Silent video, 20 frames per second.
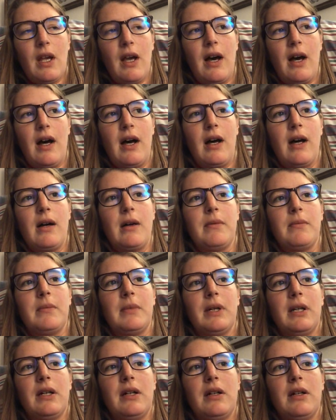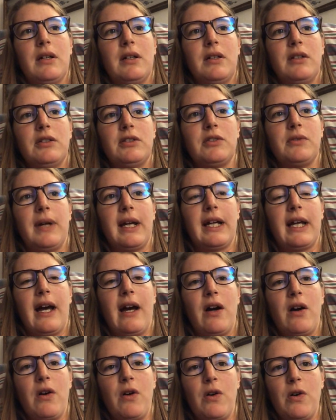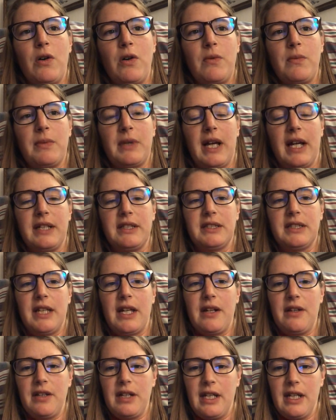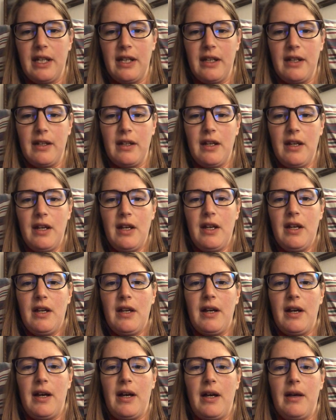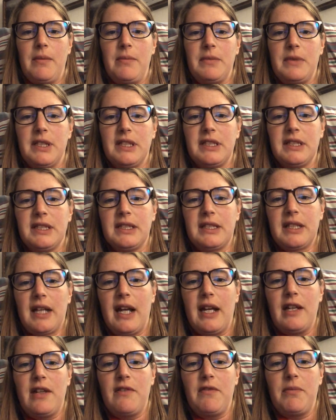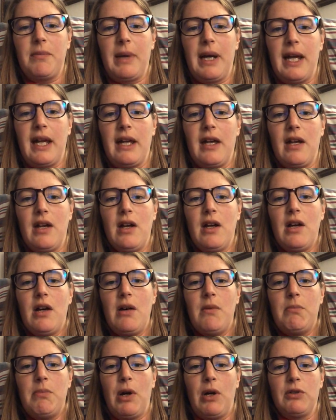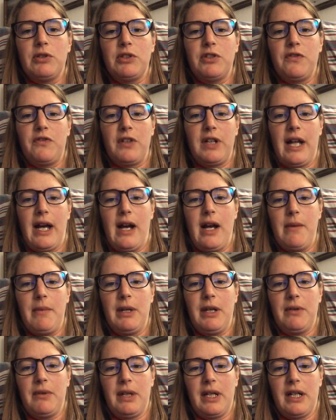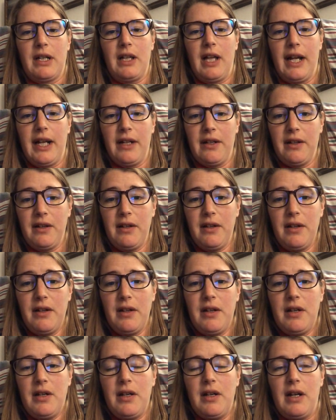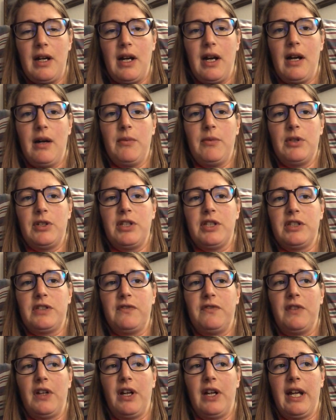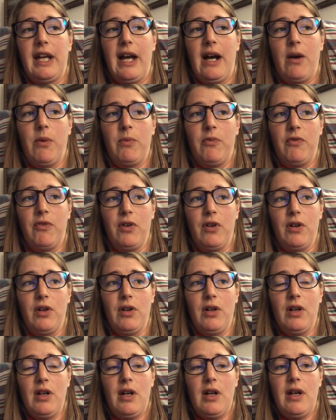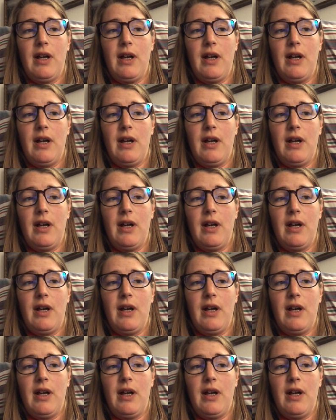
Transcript: So I got home, got settled in. This is kind of my post for now. I'm in a recliner, which is very helpful.